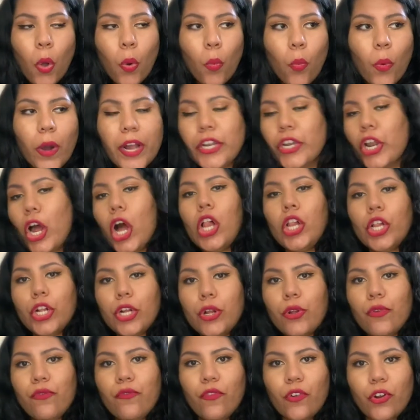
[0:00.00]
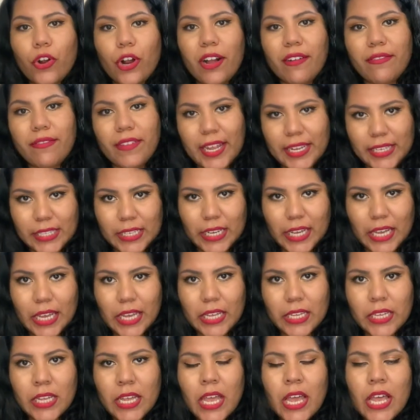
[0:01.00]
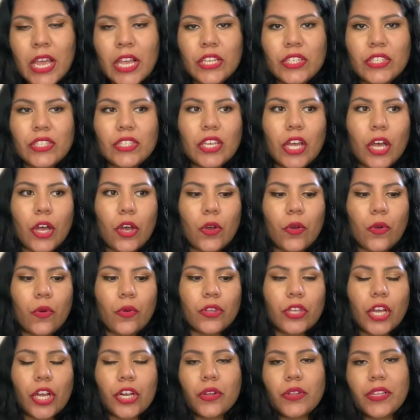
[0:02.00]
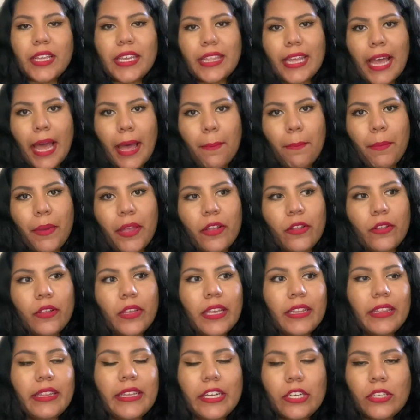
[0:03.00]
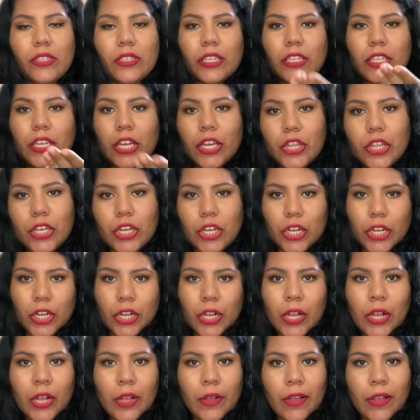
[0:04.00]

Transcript: one dollar for a flight ticket so not only that but there's another